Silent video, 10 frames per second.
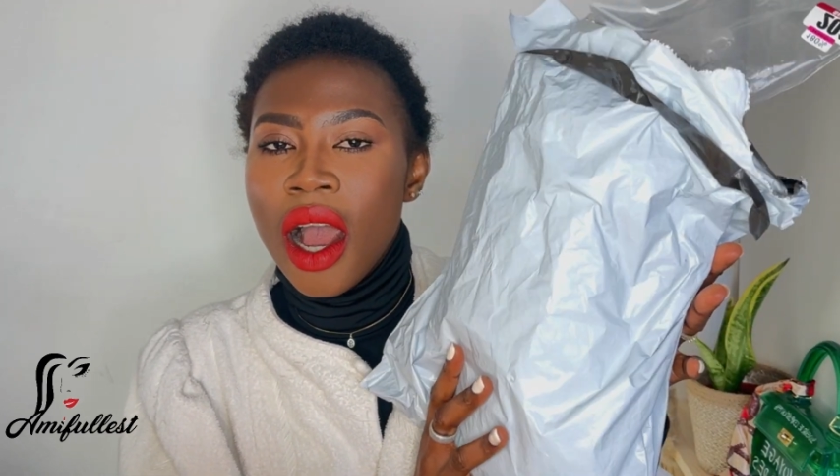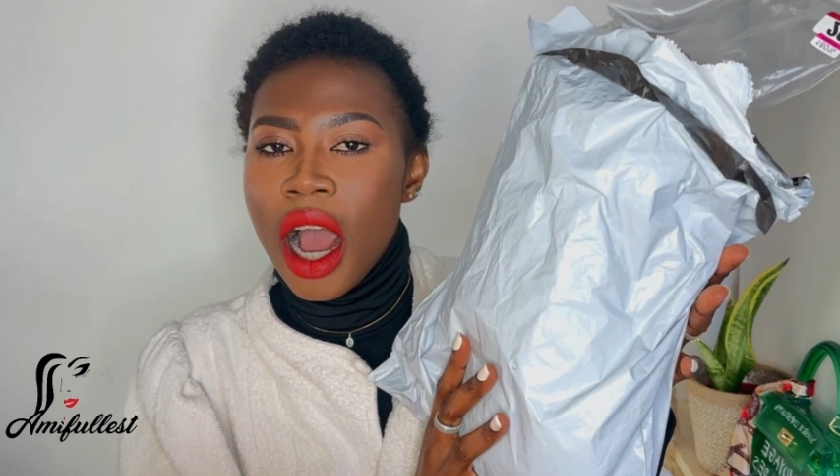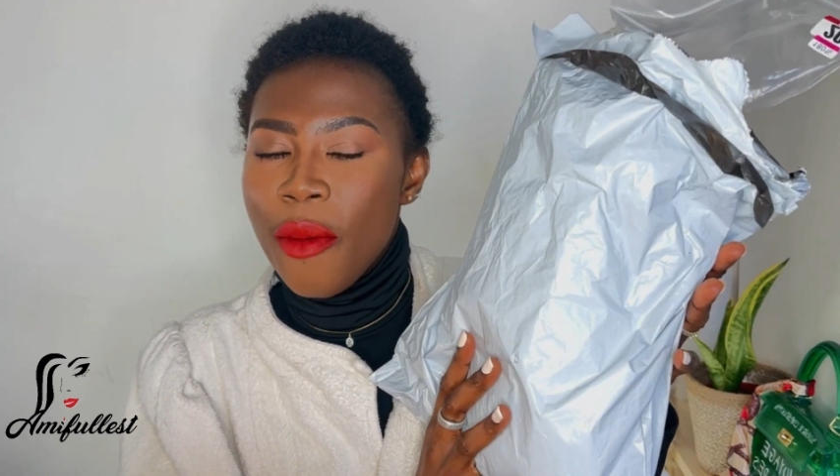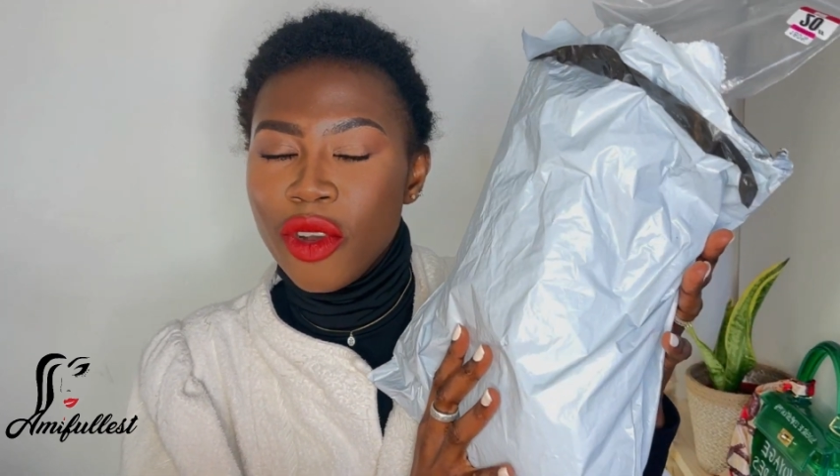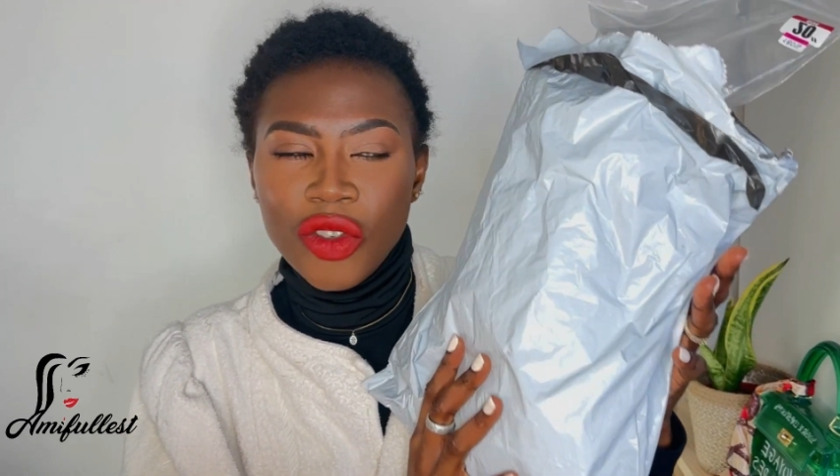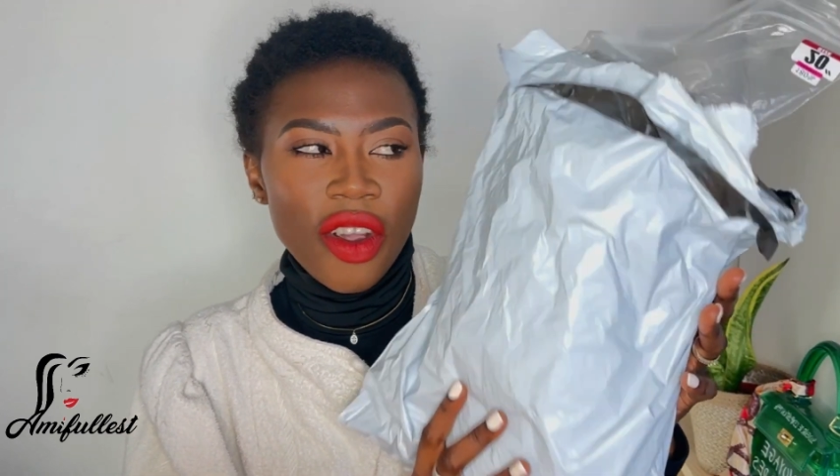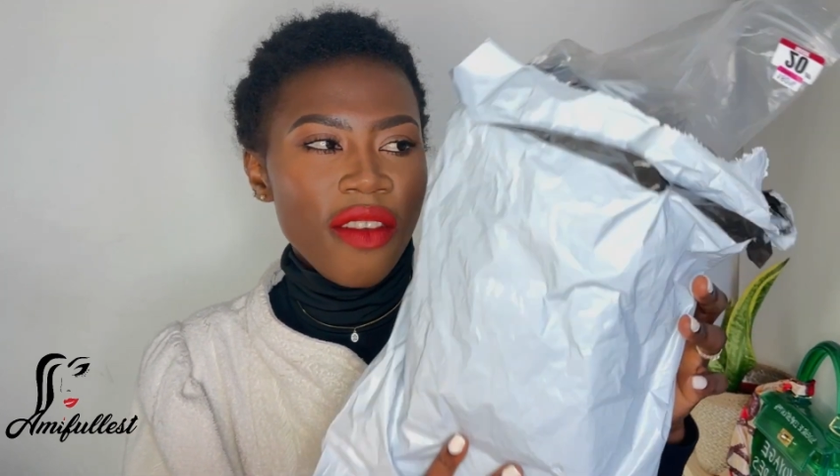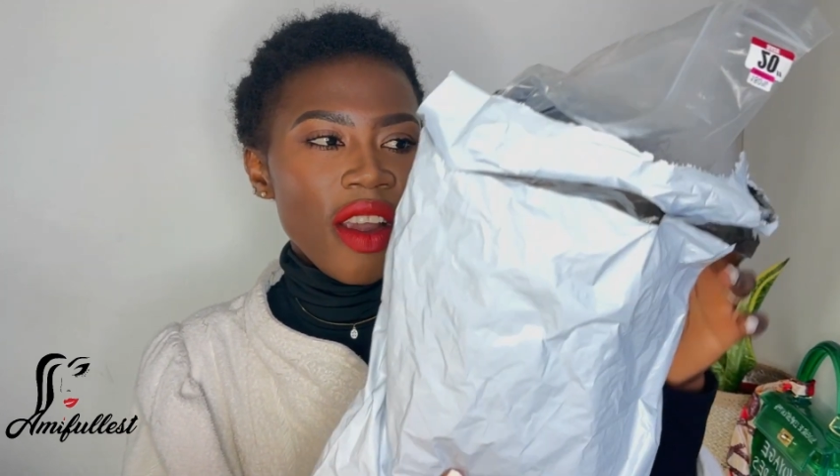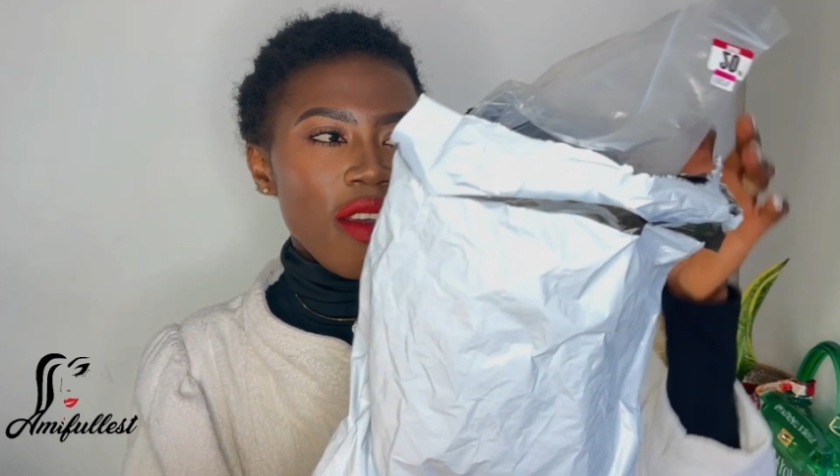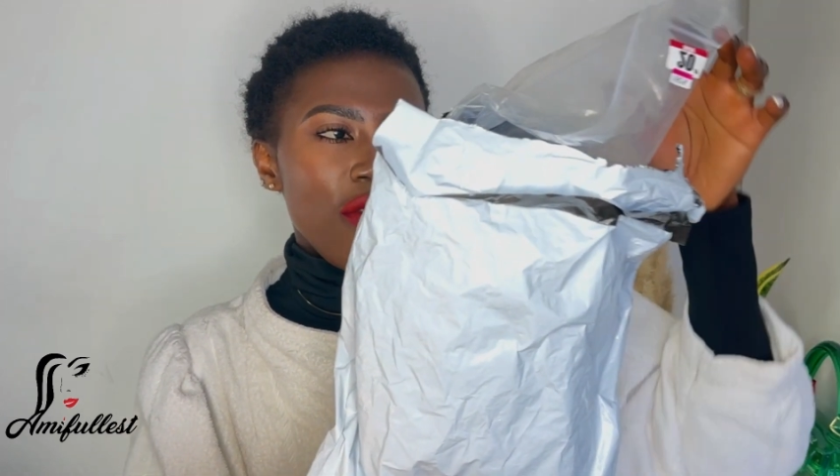It was very,
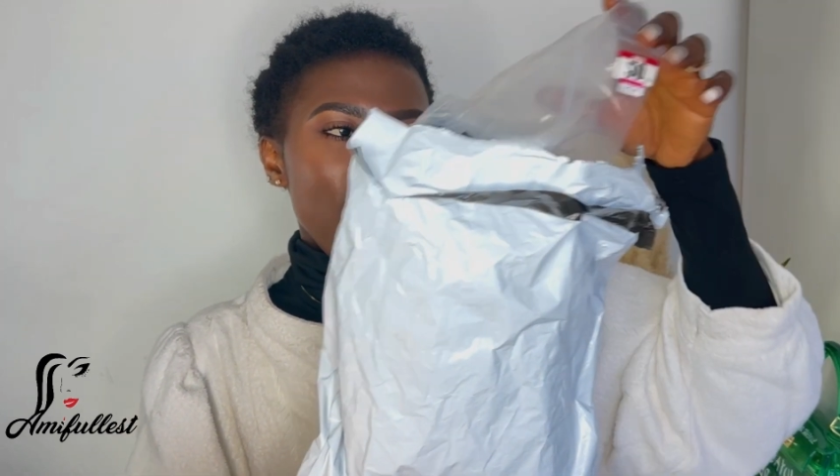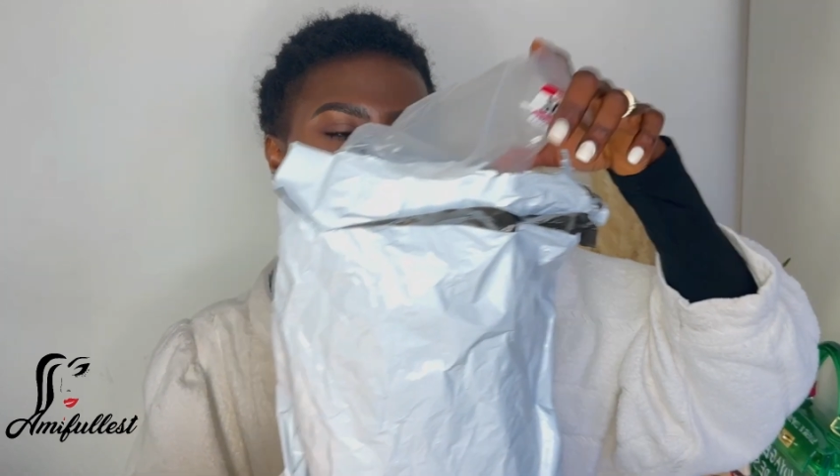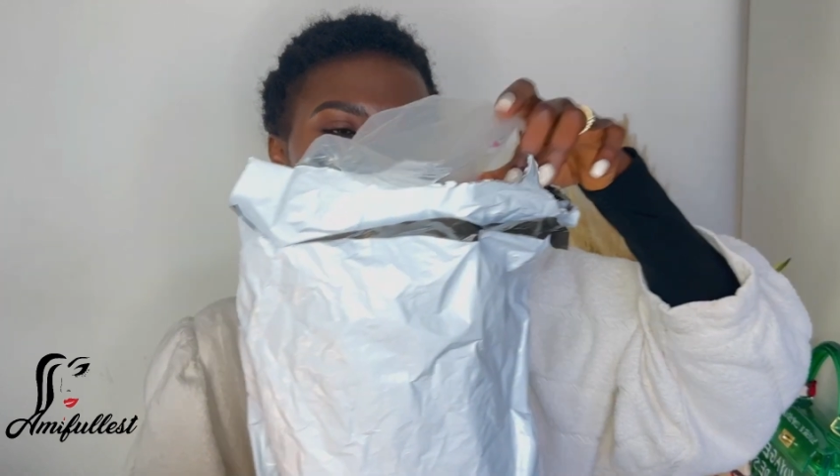very fast.